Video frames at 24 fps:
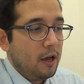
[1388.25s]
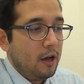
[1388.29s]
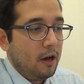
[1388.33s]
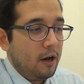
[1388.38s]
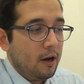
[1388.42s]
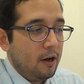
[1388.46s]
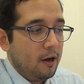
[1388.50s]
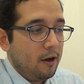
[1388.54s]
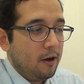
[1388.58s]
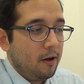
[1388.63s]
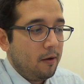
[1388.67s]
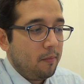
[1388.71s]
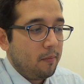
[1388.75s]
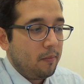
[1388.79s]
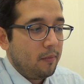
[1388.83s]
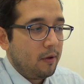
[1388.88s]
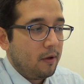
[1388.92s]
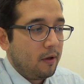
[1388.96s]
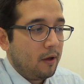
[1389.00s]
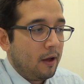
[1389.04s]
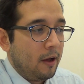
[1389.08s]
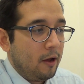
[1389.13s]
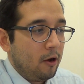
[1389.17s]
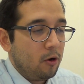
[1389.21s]

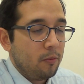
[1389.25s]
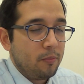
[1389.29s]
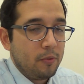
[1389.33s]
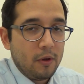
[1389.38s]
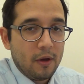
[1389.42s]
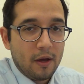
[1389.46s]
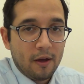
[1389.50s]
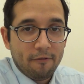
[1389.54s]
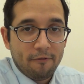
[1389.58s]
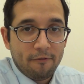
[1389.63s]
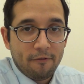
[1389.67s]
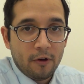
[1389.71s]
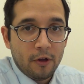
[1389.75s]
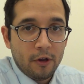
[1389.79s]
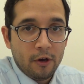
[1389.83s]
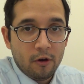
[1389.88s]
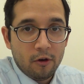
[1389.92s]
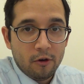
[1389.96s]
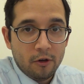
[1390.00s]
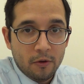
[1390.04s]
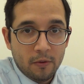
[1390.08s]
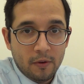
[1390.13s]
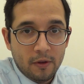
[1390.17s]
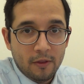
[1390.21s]
I hope you have fun
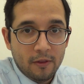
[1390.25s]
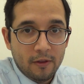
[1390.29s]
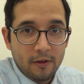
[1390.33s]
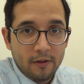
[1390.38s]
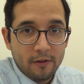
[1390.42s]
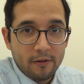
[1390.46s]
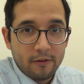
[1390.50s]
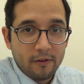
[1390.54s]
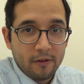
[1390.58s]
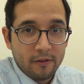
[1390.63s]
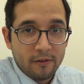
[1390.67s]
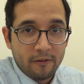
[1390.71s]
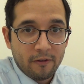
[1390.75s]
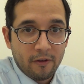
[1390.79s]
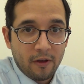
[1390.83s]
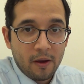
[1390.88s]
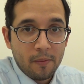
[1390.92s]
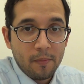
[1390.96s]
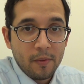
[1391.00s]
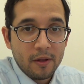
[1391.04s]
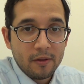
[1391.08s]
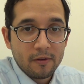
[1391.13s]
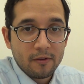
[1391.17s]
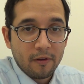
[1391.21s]
doing these
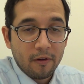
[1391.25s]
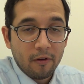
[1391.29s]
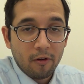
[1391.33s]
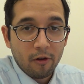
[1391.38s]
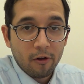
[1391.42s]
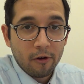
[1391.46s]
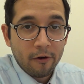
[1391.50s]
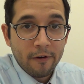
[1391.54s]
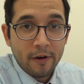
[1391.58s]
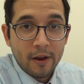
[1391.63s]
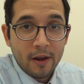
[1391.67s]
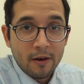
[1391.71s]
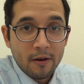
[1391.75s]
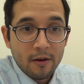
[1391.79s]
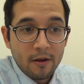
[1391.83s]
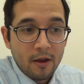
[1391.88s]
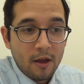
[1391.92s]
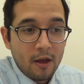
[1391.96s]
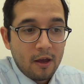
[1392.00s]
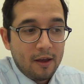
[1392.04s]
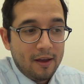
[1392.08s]
assignments and learning.